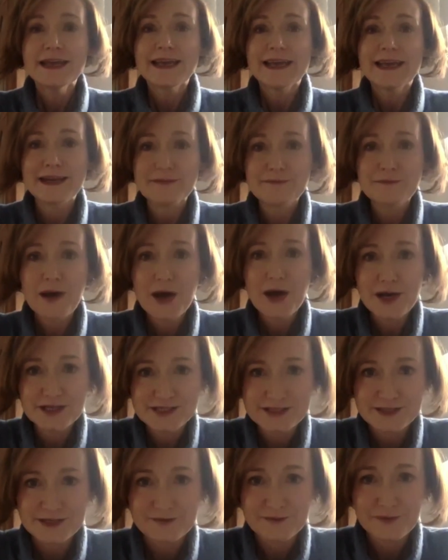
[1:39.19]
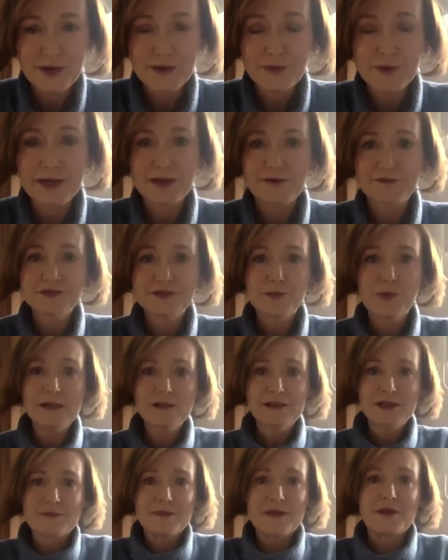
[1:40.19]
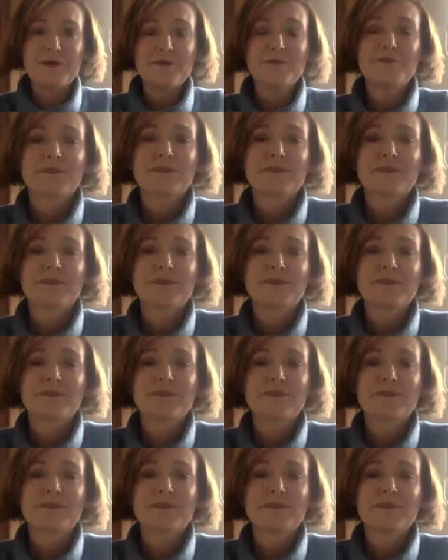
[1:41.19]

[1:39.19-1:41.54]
in person. We would love to welcome you.